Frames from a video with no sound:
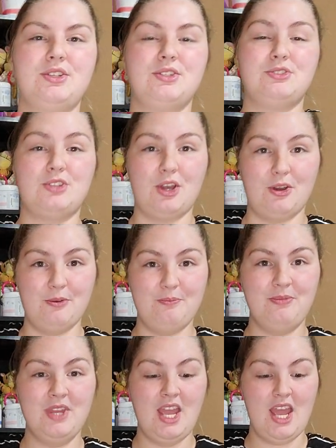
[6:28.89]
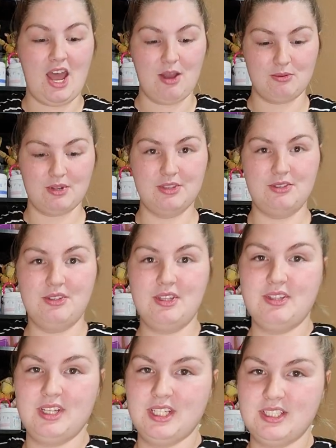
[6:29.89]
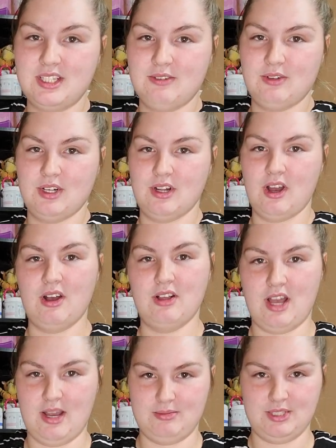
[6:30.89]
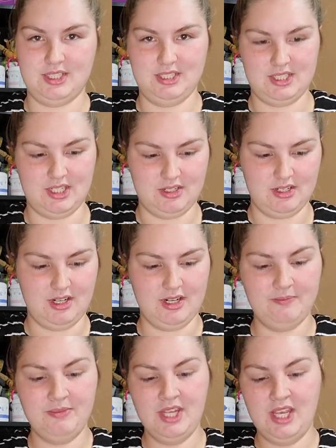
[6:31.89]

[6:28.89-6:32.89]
So I'll run through the list of what all options there are.